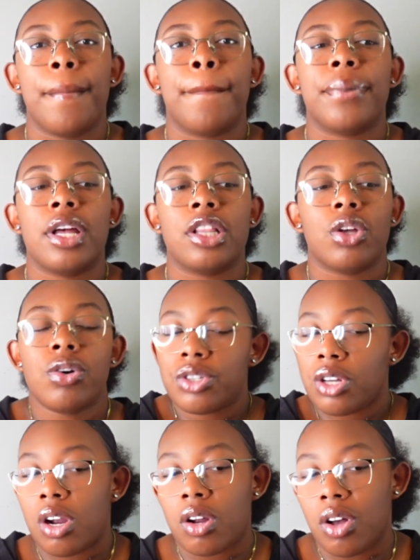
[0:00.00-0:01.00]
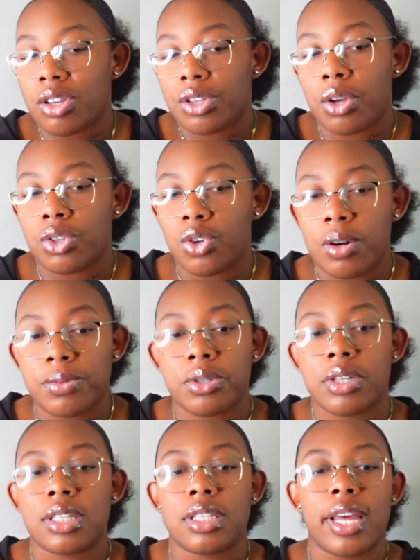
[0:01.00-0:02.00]
but those are also dorms you
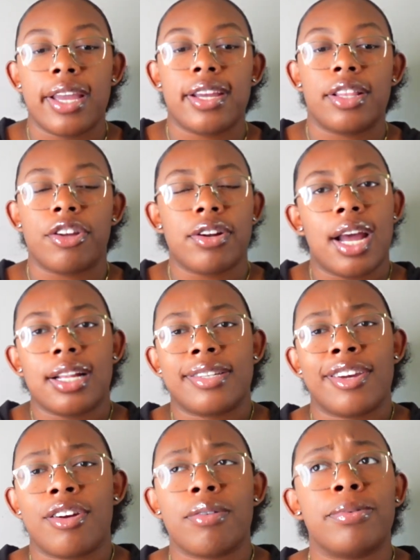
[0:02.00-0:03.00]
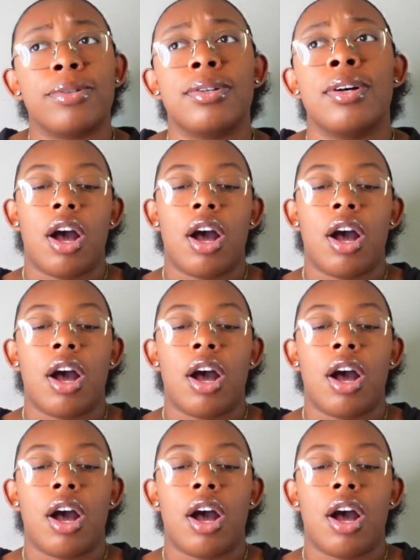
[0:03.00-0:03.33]
can stay in. They're not terrible.